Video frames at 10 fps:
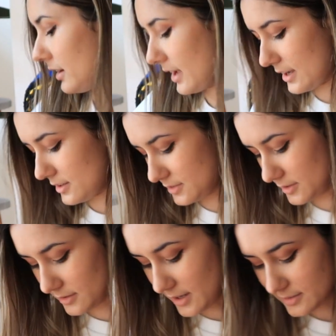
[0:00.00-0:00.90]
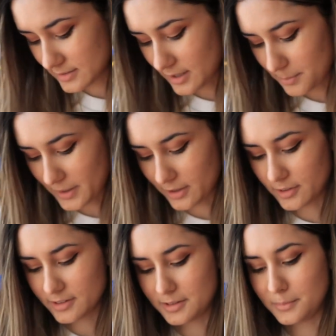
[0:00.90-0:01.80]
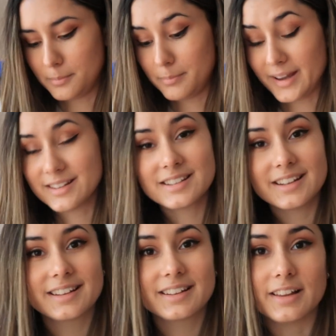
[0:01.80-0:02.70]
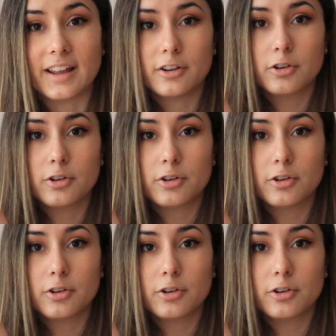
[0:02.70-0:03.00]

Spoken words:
Okay, so next up I got some basic like